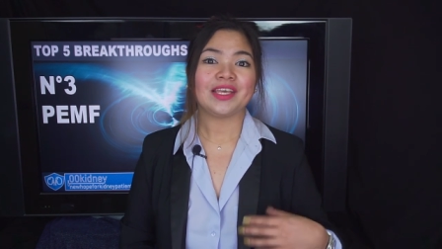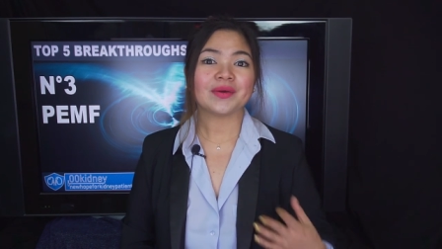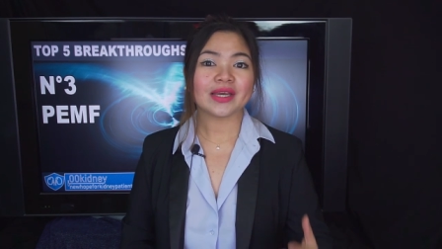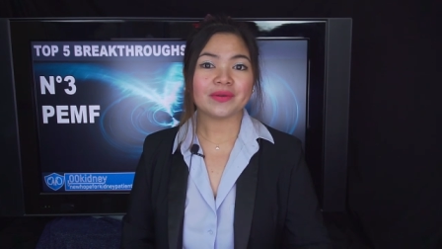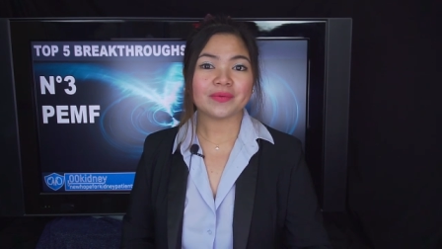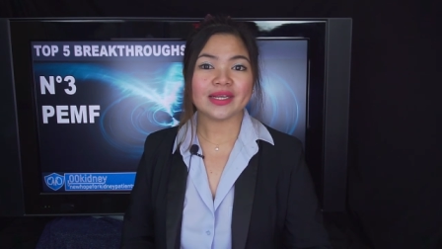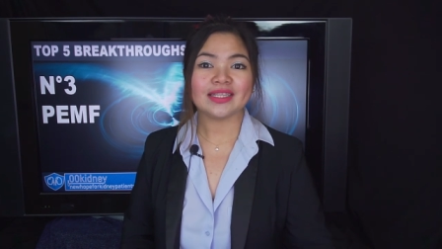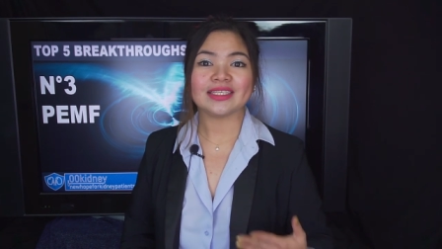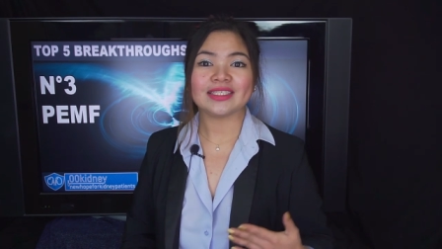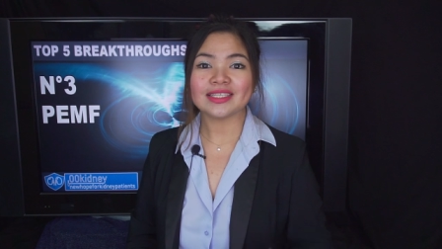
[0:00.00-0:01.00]
You can
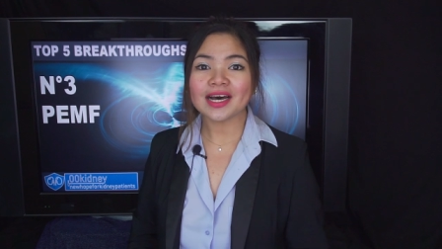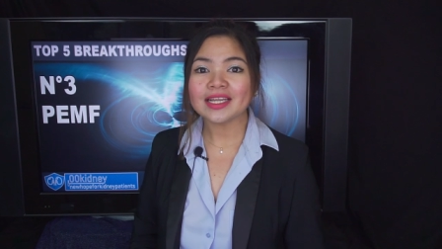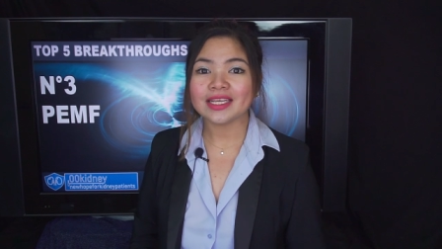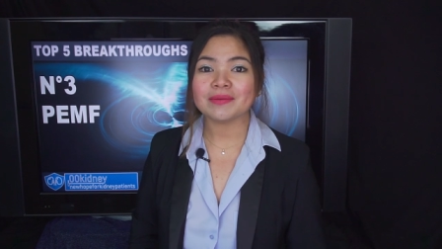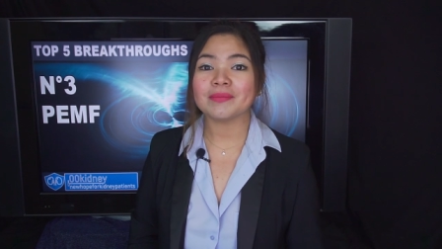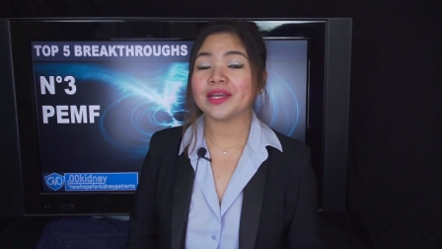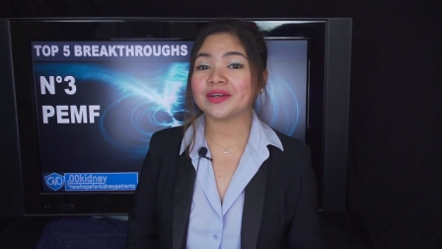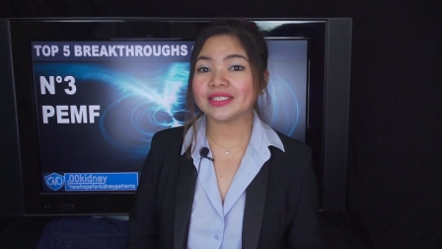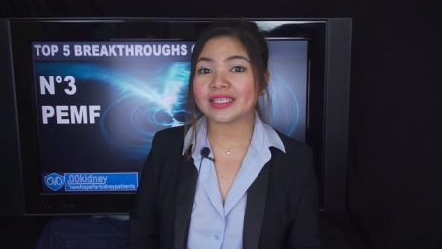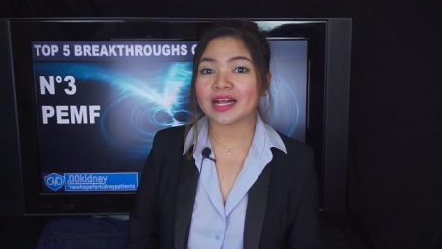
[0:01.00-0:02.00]
read the study by
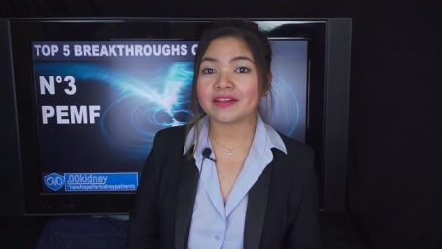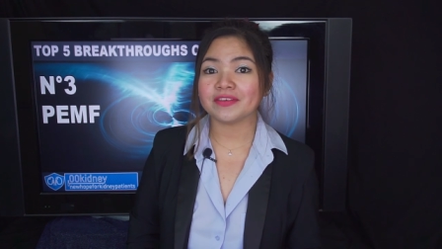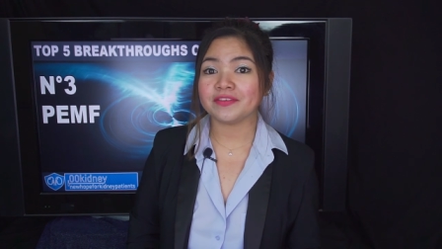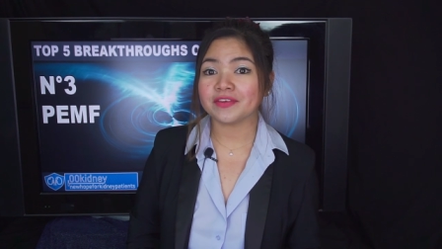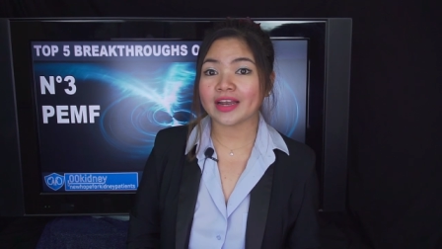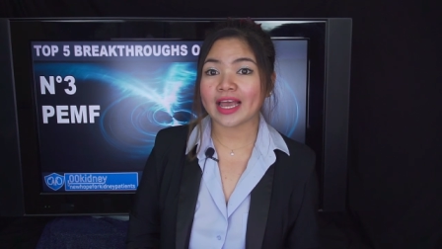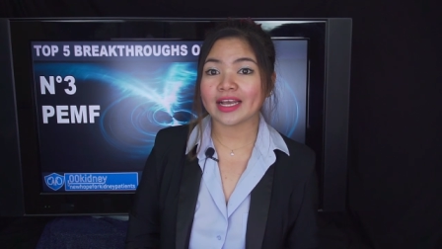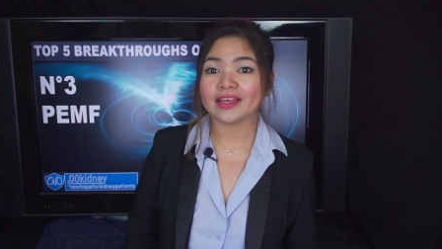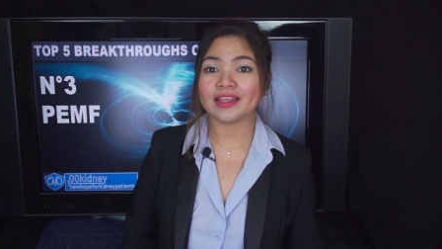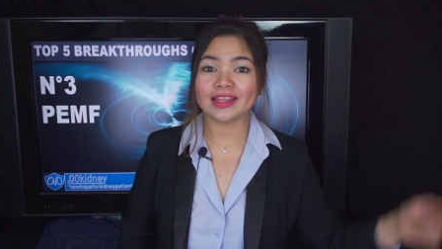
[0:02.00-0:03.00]
yourself if you like.